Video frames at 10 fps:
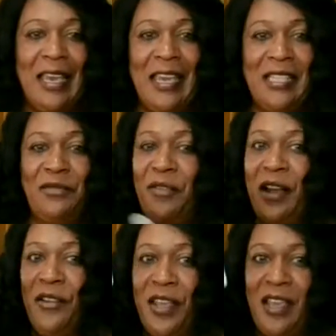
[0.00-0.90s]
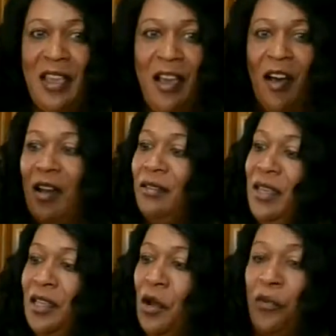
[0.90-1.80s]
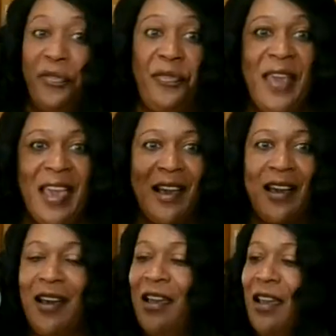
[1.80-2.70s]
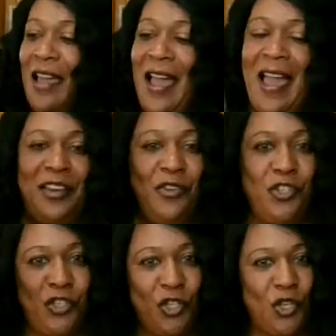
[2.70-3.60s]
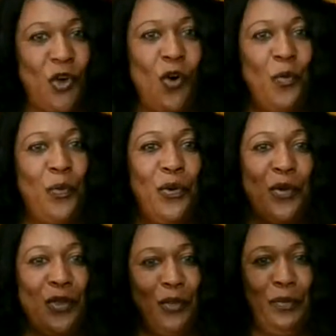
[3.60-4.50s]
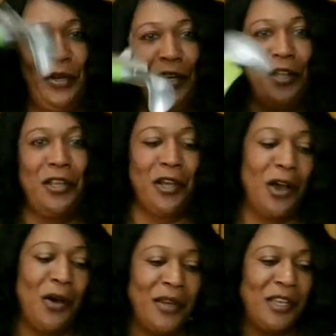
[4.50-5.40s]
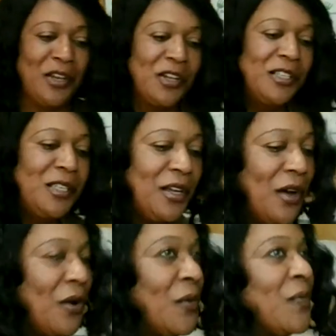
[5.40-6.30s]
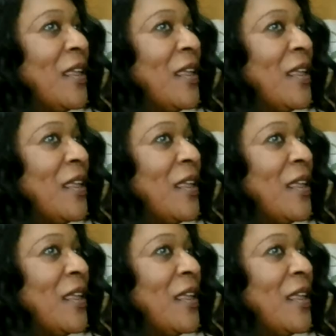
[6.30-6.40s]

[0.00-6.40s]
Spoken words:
It's very, thick, and you just scoop, you put it on your cone, and you're good to go.